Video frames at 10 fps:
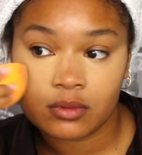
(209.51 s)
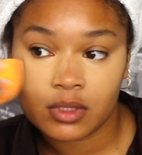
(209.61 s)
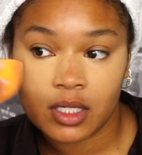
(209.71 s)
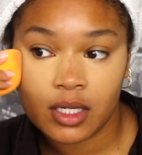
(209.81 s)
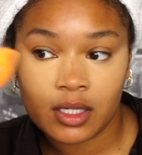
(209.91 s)

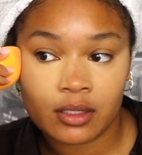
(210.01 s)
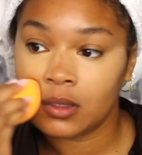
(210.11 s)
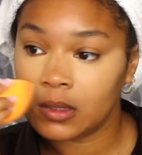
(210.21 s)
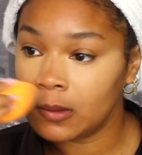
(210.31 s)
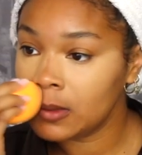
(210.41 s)
Like,
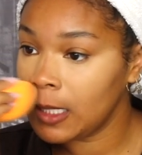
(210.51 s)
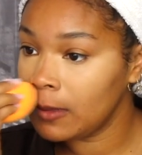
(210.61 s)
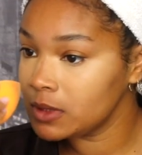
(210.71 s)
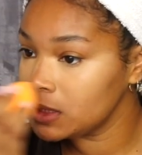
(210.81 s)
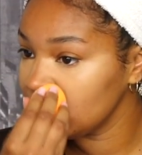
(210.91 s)

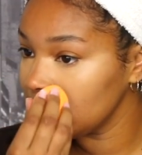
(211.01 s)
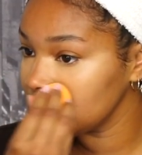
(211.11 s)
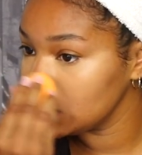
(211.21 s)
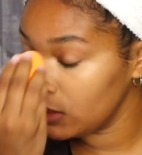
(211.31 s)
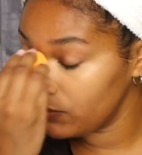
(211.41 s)
sometimes it's
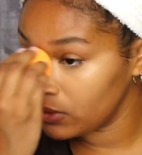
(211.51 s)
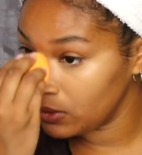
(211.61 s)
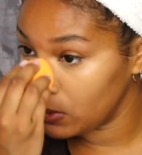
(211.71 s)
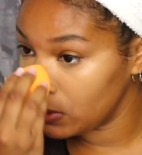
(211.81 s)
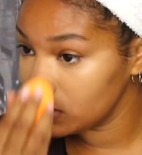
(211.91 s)
just
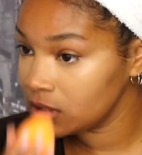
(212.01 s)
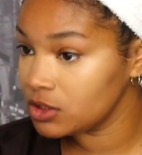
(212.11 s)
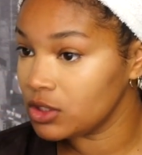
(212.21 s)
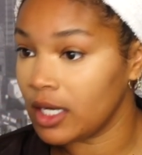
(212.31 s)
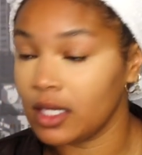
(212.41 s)
difficult to
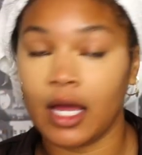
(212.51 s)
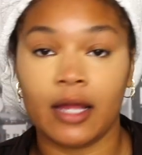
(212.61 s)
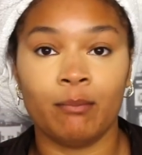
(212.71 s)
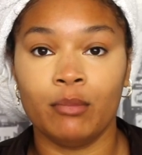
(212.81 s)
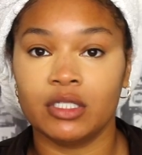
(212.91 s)
try to
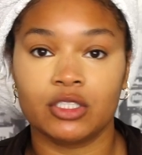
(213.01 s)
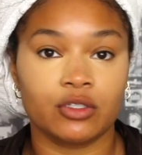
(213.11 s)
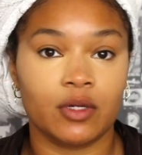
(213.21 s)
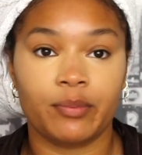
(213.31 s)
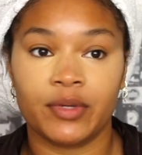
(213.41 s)
like
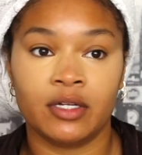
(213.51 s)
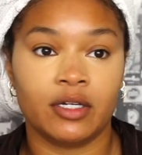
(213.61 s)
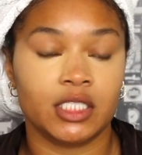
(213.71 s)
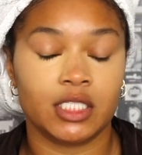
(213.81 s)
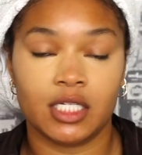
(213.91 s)
muster up
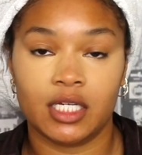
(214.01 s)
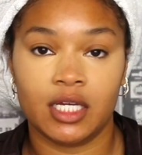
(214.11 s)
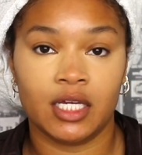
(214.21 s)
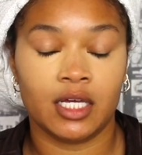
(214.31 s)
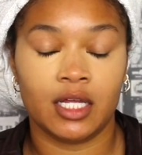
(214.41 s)
energy
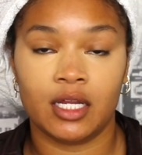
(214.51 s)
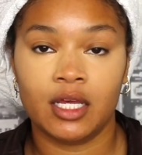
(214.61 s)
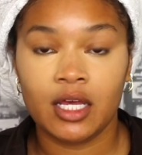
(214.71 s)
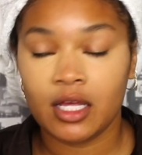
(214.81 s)
and